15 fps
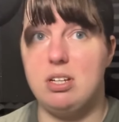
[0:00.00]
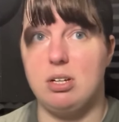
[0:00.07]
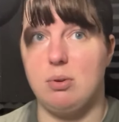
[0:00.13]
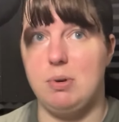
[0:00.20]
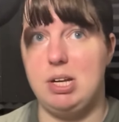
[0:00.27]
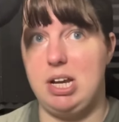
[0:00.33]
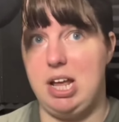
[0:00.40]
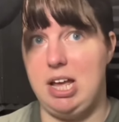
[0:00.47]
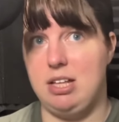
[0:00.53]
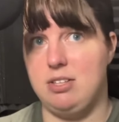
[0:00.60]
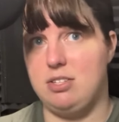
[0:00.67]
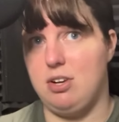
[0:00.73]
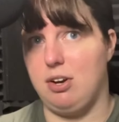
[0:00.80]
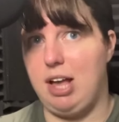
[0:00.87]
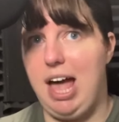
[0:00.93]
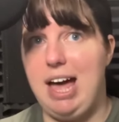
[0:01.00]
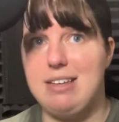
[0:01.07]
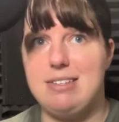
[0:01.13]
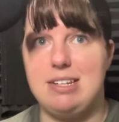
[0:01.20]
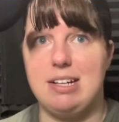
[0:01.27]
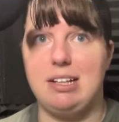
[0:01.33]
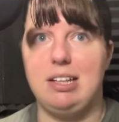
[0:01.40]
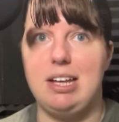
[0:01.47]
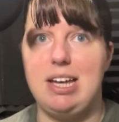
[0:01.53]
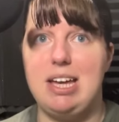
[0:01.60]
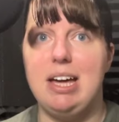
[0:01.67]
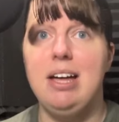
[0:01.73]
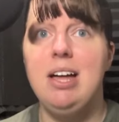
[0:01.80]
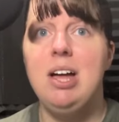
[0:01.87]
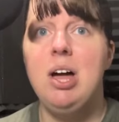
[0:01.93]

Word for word: agreed Anne sarcastically,